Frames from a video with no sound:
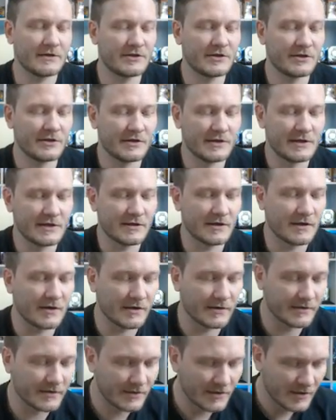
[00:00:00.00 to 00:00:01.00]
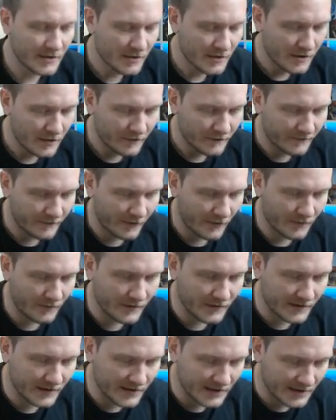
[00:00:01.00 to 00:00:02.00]
Shiny card from
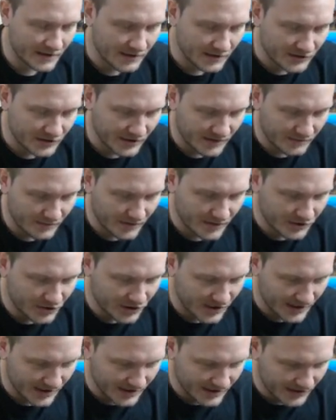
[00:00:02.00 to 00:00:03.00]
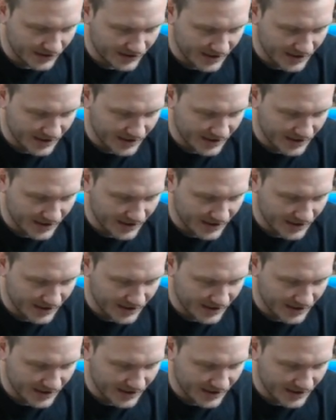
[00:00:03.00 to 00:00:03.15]
the Gym Challenge